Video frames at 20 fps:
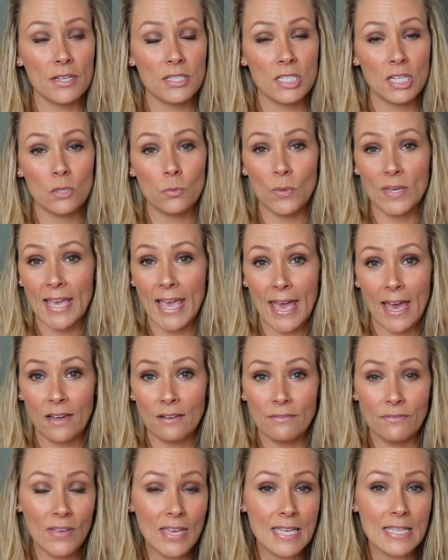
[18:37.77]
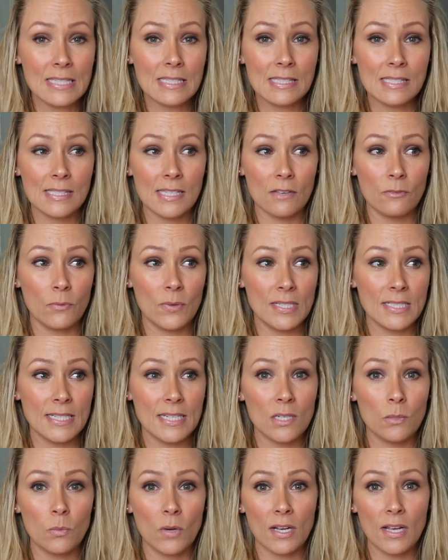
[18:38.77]
did we add vents? If we
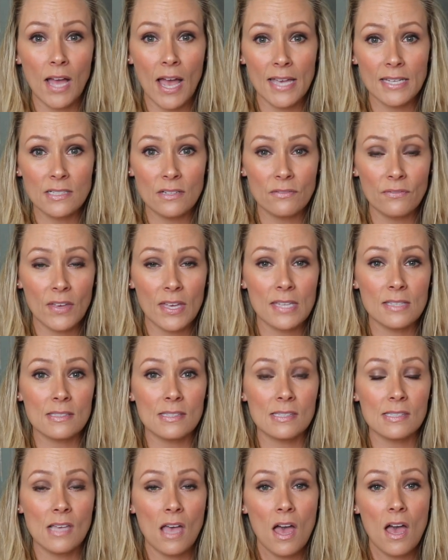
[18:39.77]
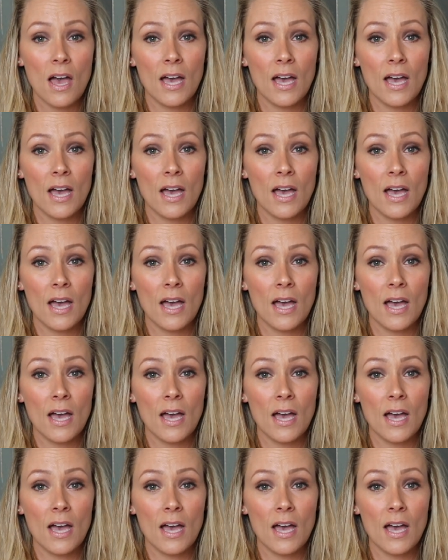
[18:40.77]
did, what kind of vents?